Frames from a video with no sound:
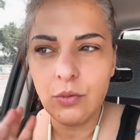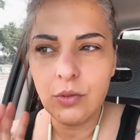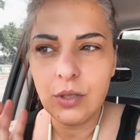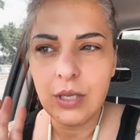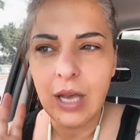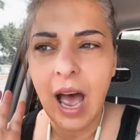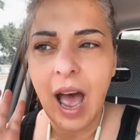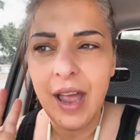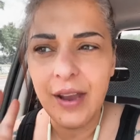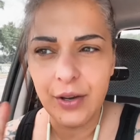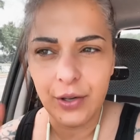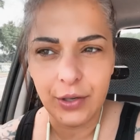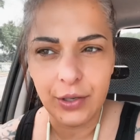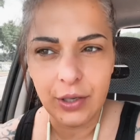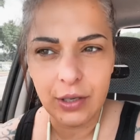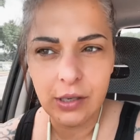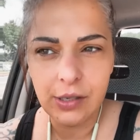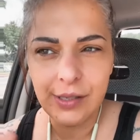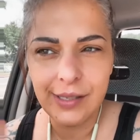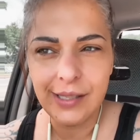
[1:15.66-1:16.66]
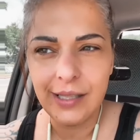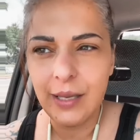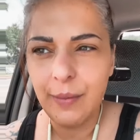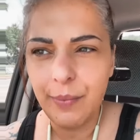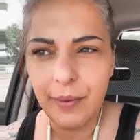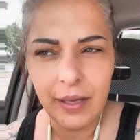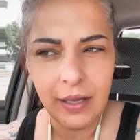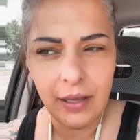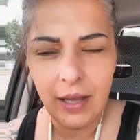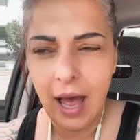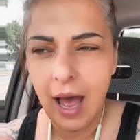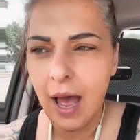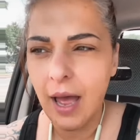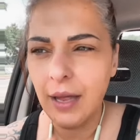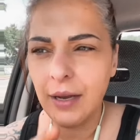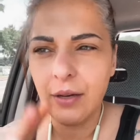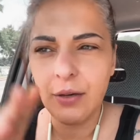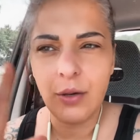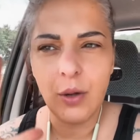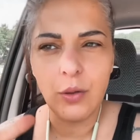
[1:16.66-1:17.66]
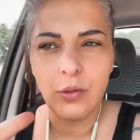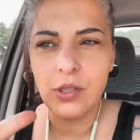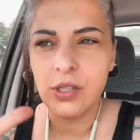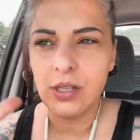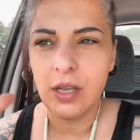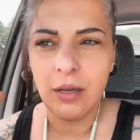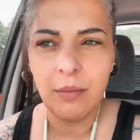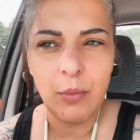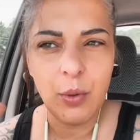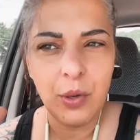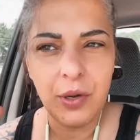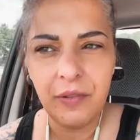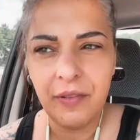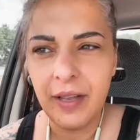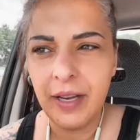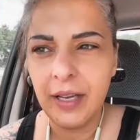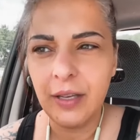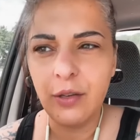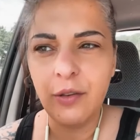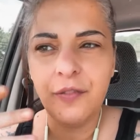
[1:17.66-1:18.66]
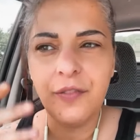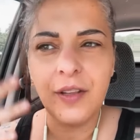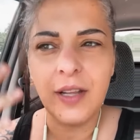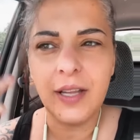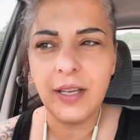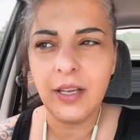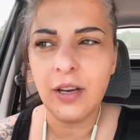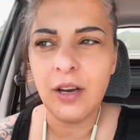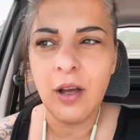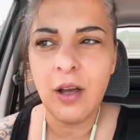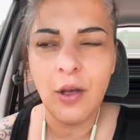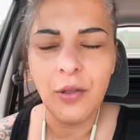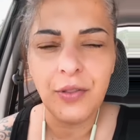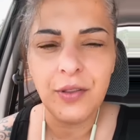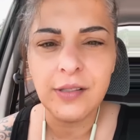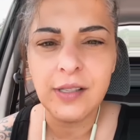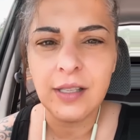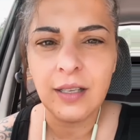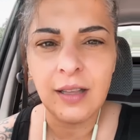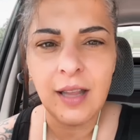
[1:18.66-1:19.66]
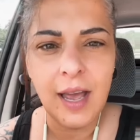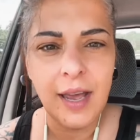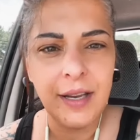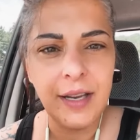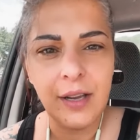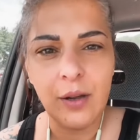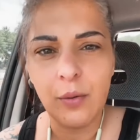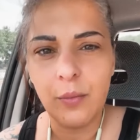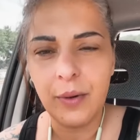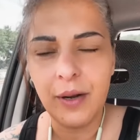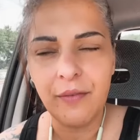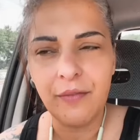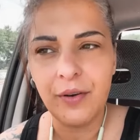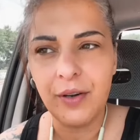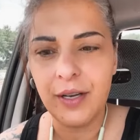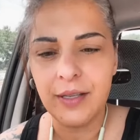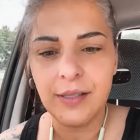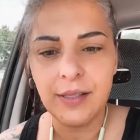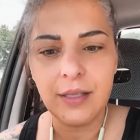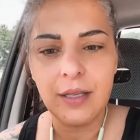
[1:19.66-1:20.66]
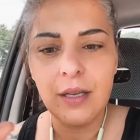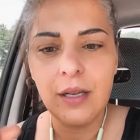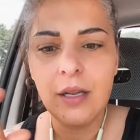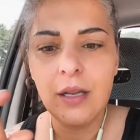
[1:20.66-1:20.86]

tired, sleeping a lot, I don't know, just unmotivated, you feel like your health is declining or whatever it is.